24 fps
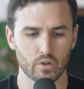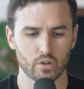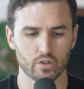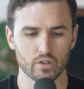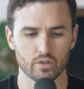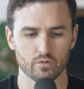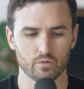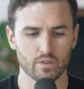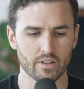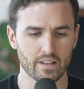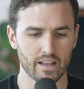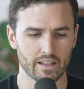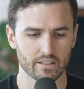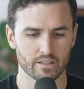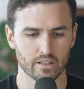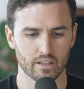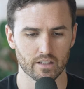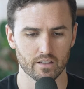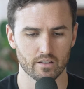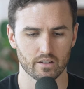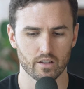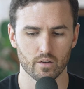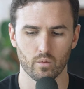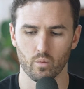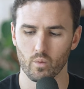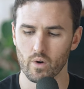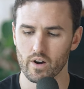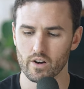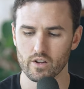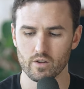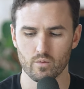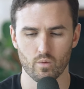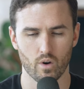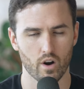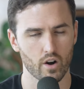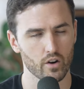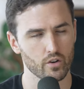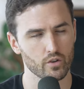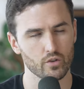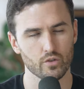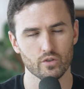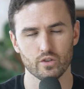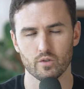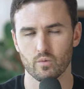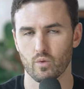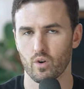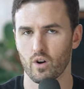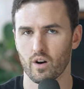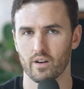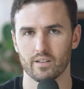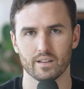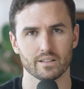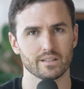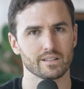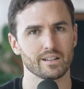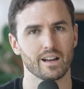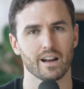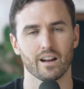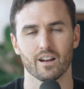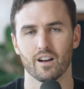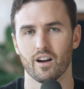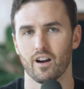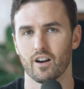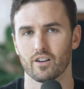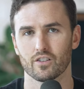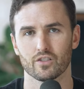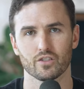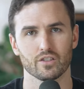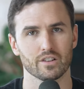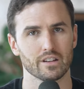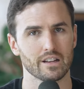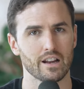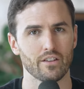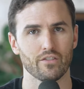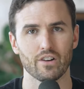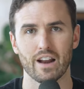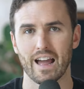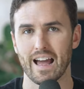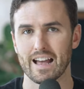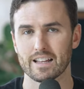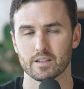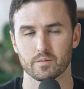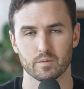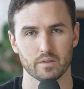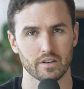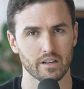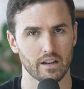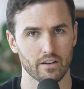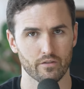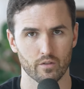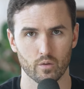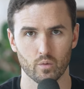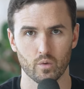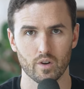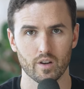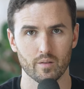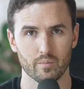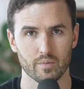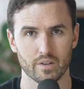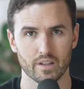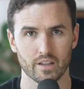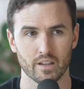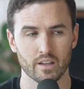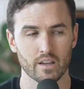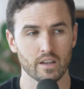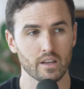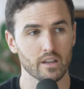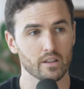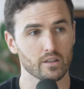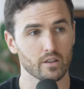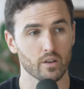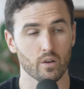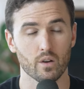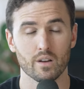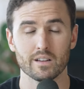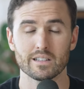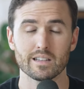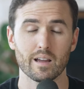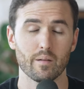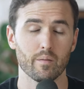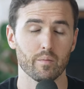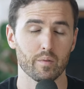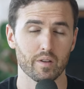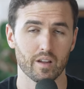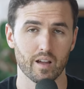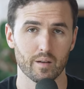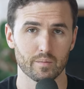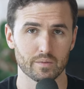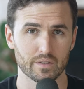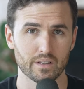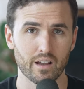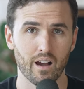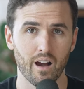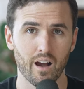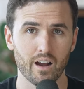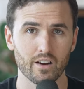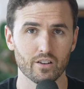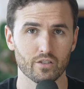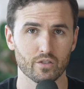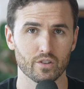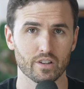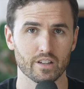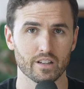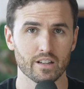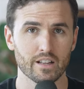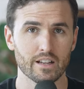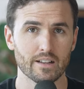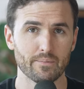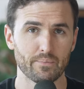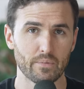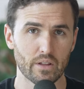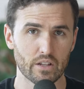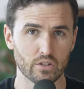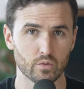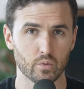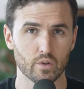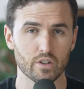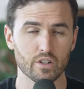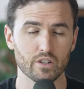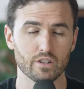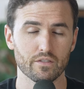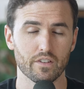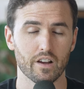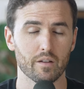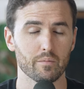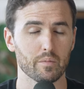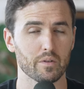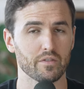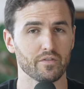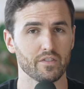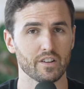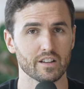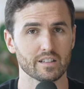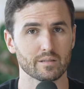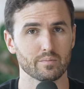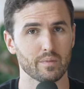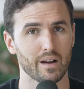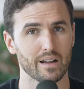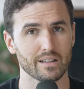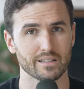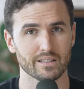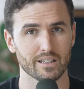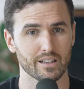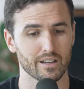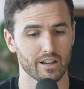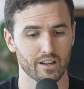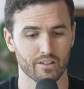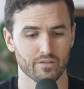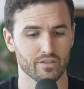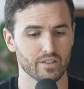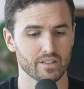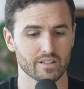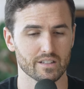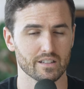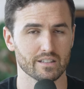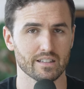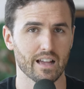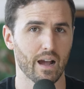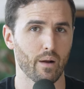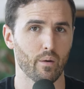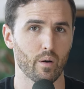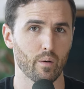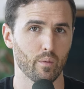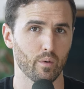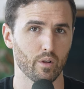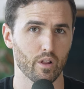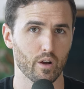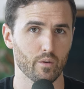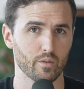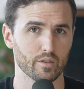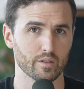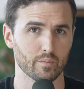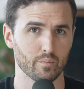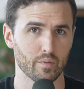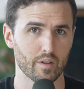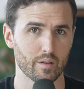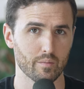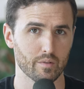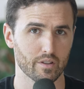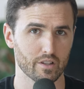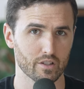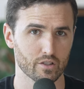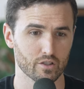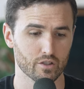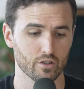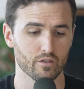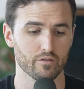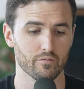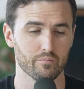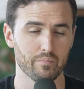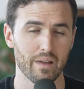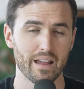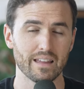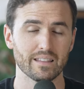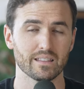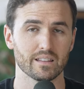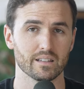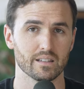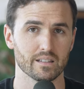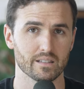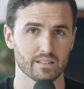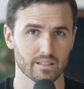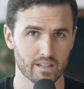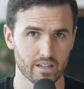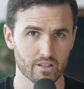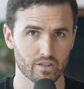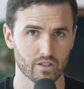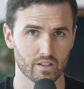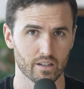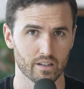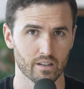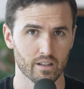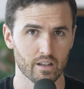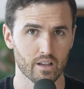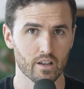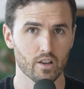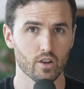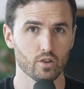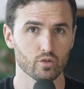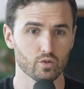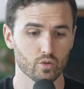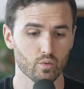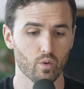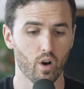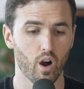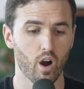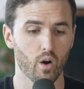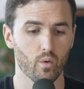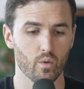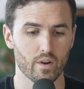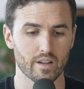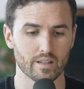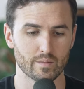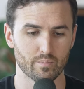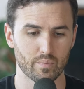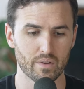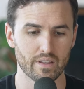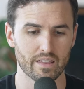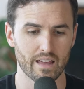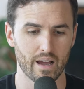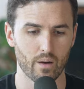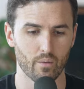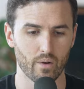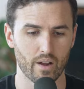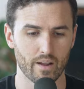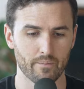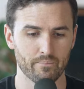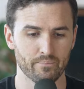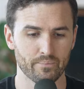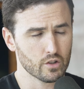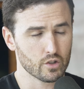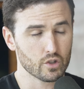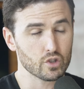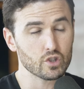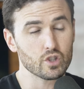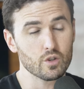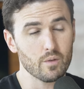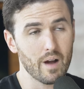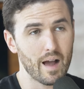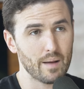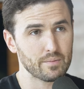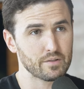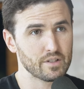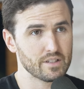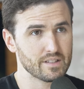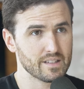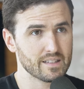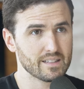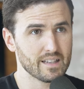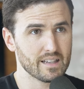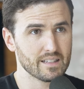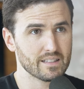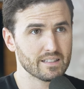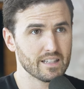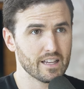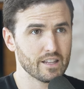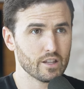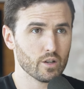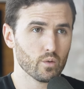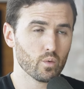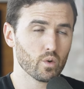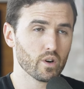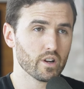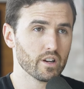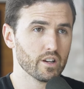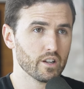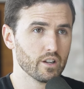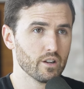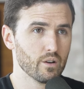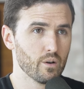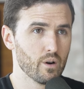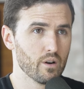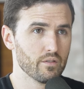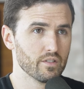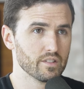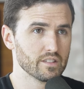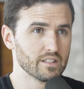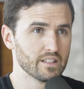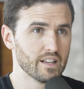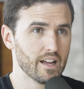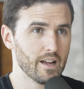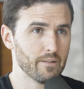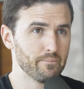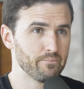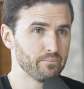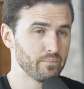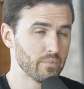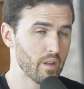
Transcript: So just realize that where you are, who you are, that's not concrete. It never has been. It never will be. The only time it becomes concrete is when you develop a fixed mindset of this is how I will always be, because you've made the decision to always be that way. There's two options, as I said, that we're going to go over today.